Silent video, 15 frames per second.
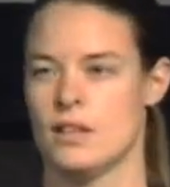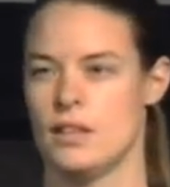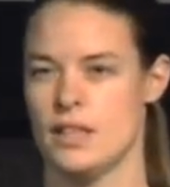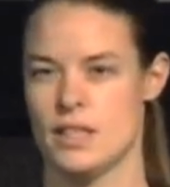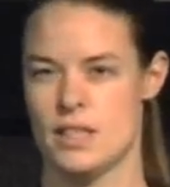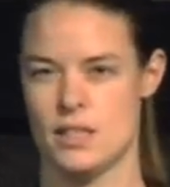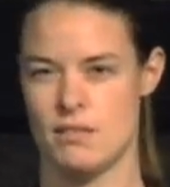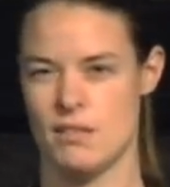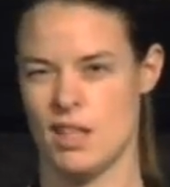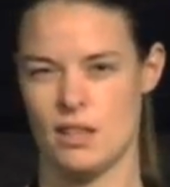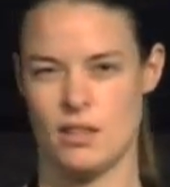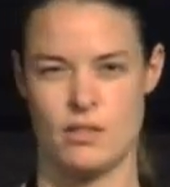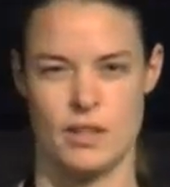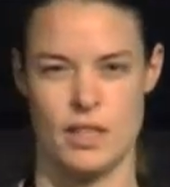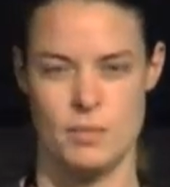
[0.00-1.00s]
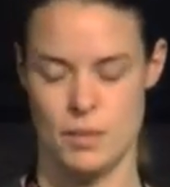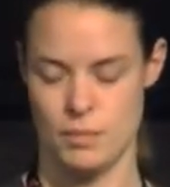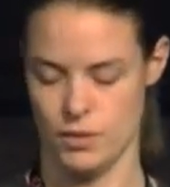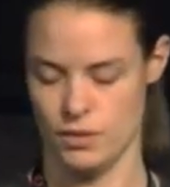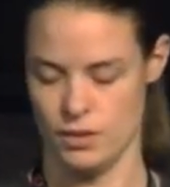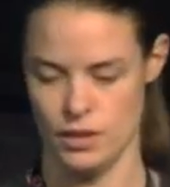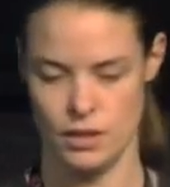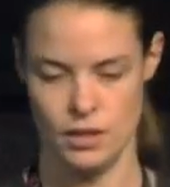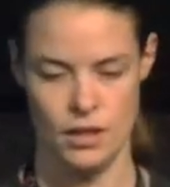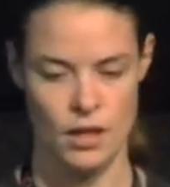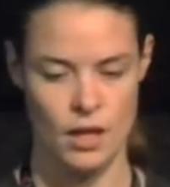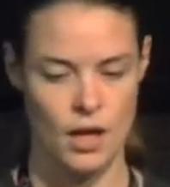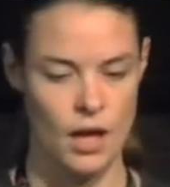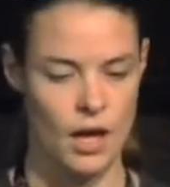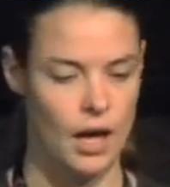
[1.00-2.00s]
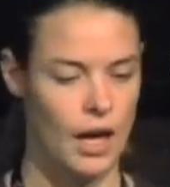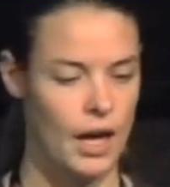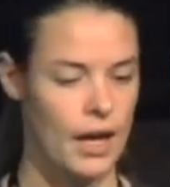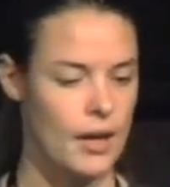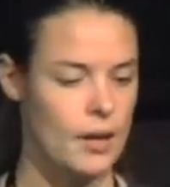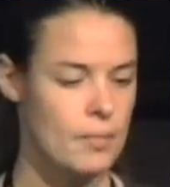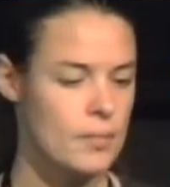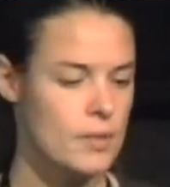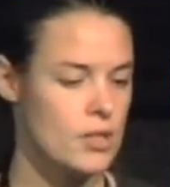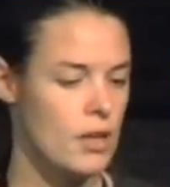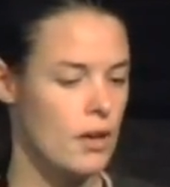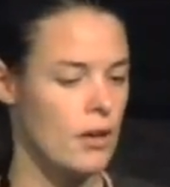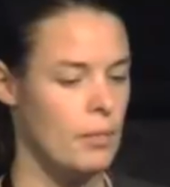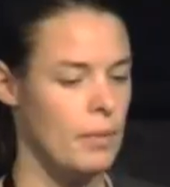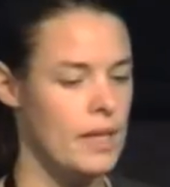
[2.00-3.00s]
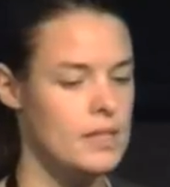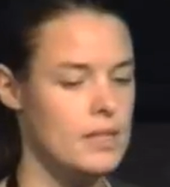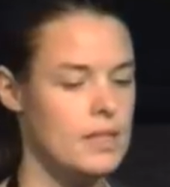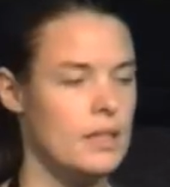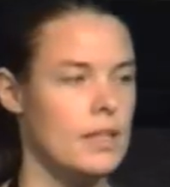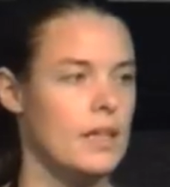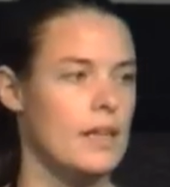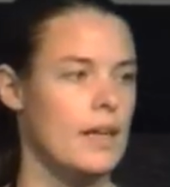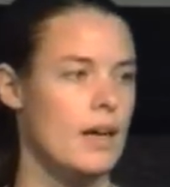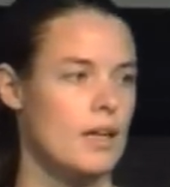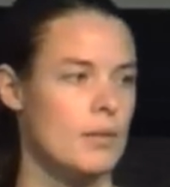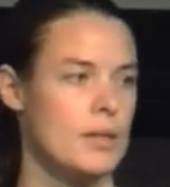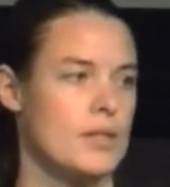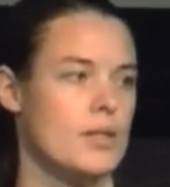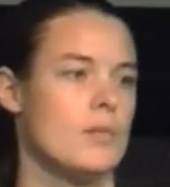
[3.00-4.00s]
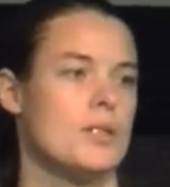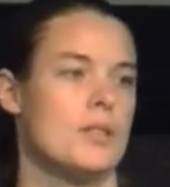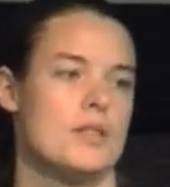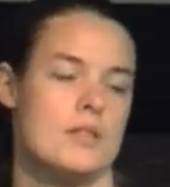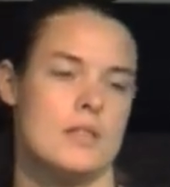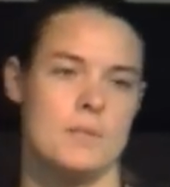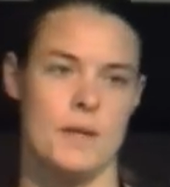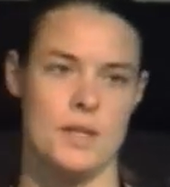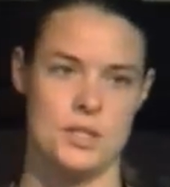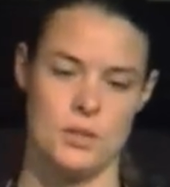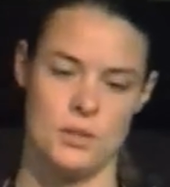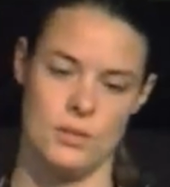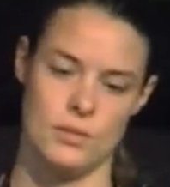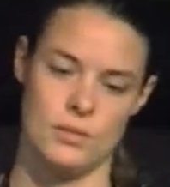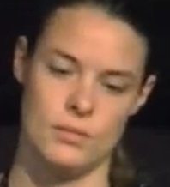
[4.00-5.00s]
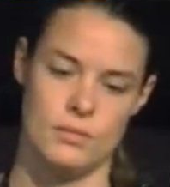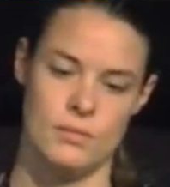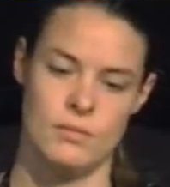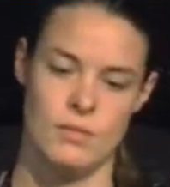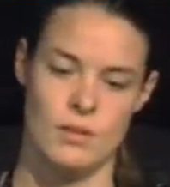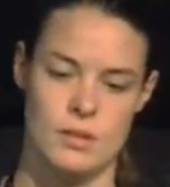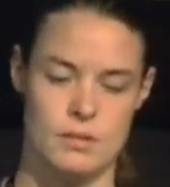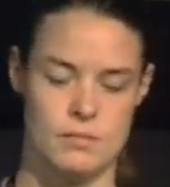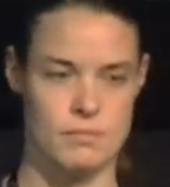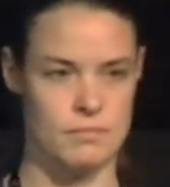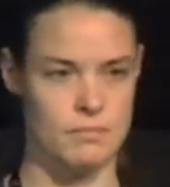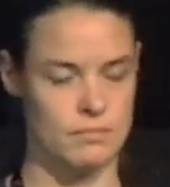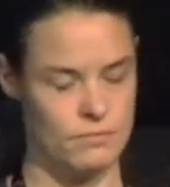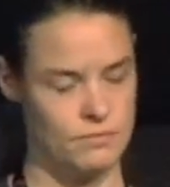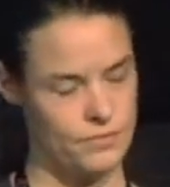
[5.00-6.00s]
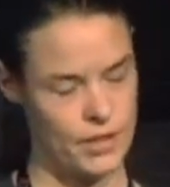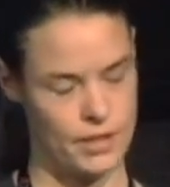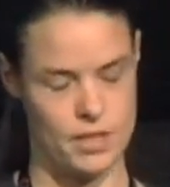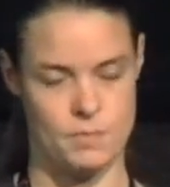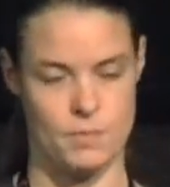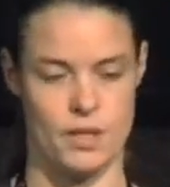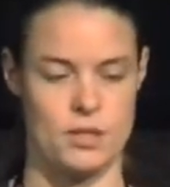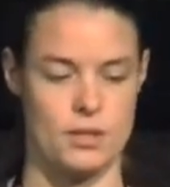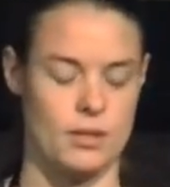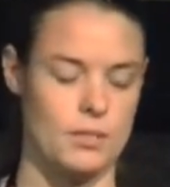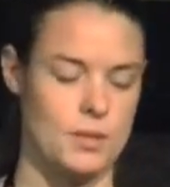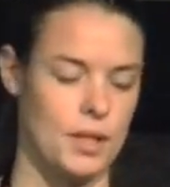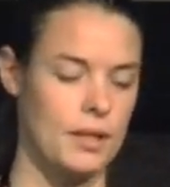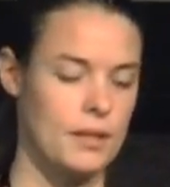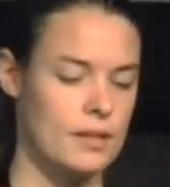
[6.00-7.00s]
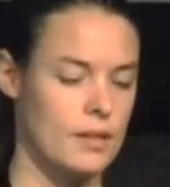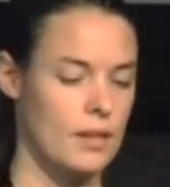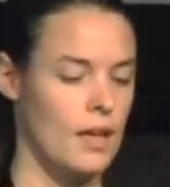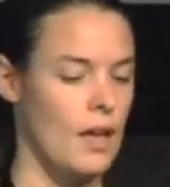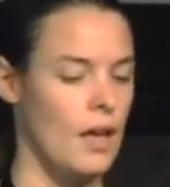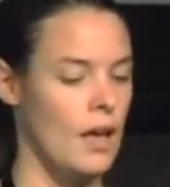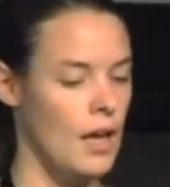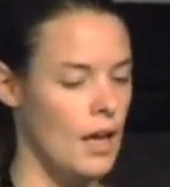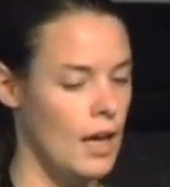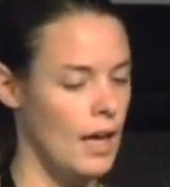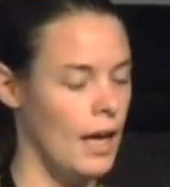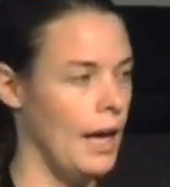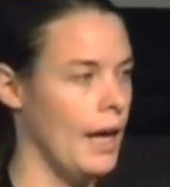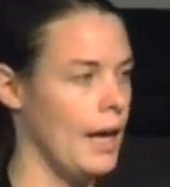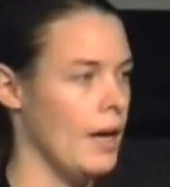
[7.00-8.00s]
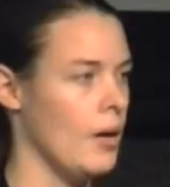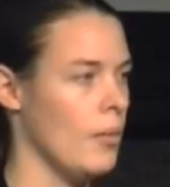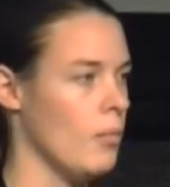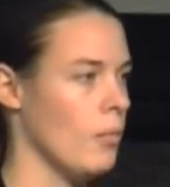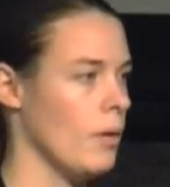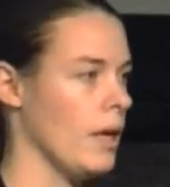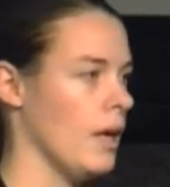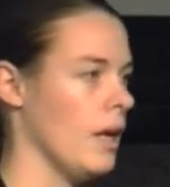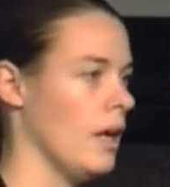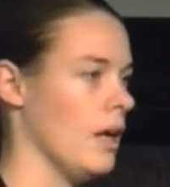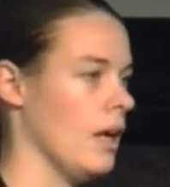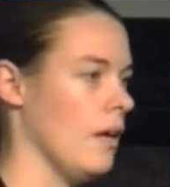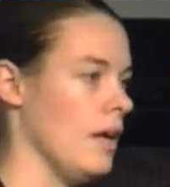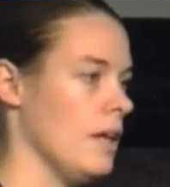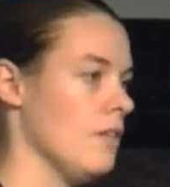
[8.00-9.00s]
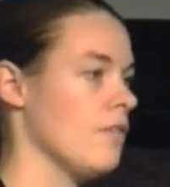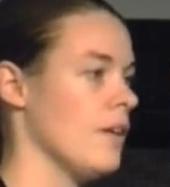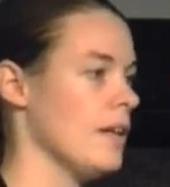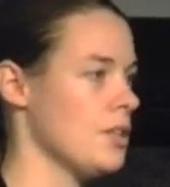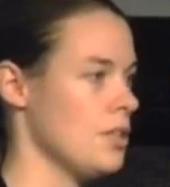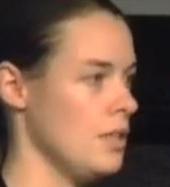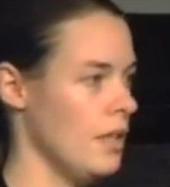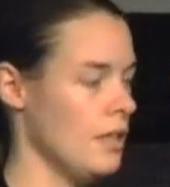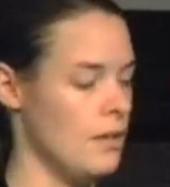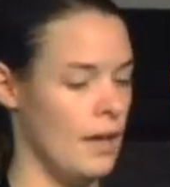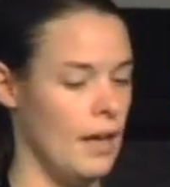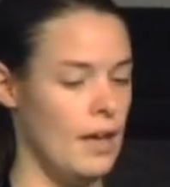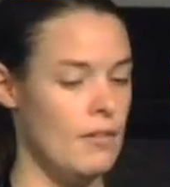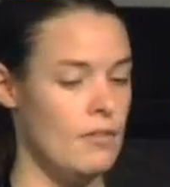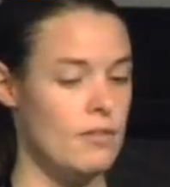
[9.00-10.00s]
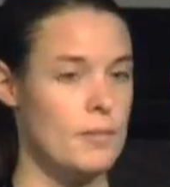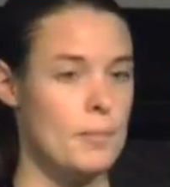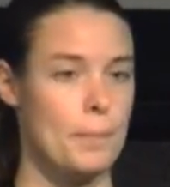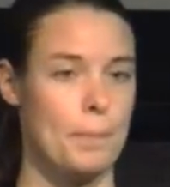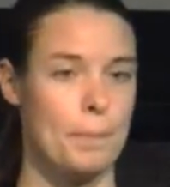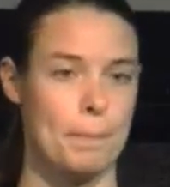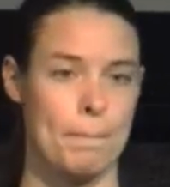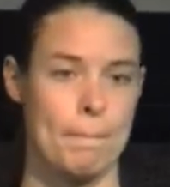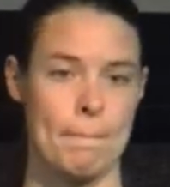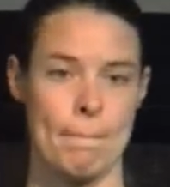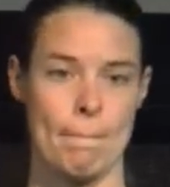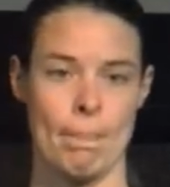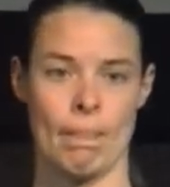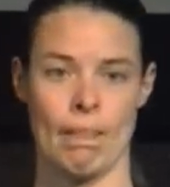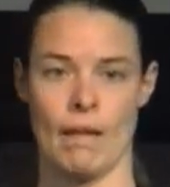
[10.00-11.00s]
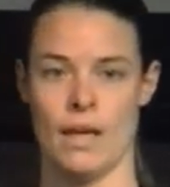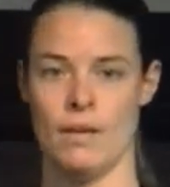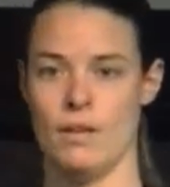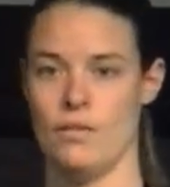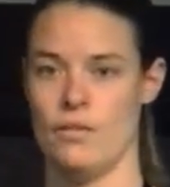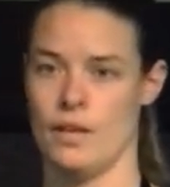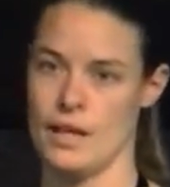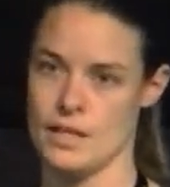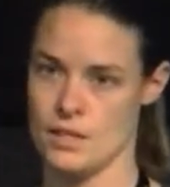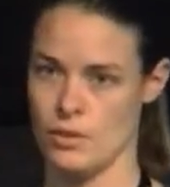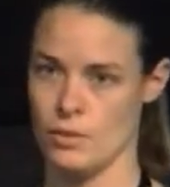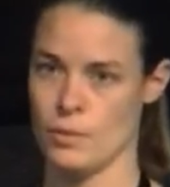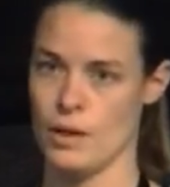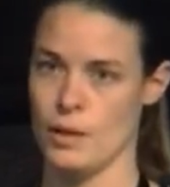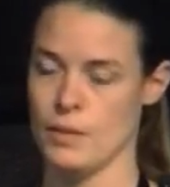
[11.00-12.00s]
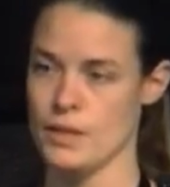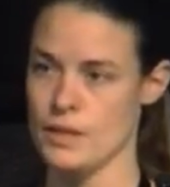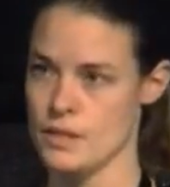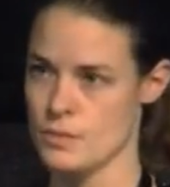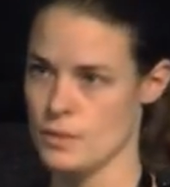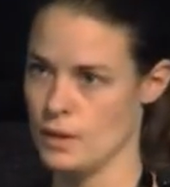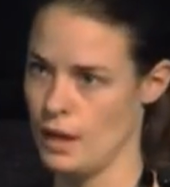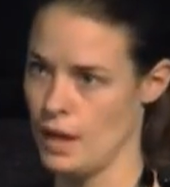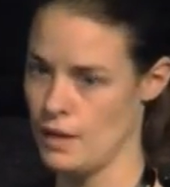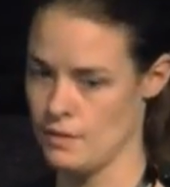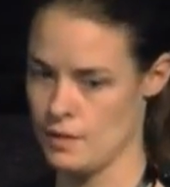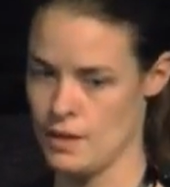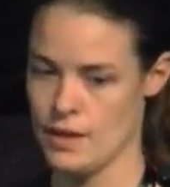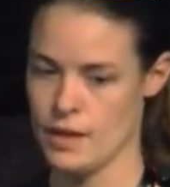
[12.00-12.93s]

At least like 3 people nodded. So basically, the arguments object is a special, very special object, where any function that you have, even if it has no parameters, will have an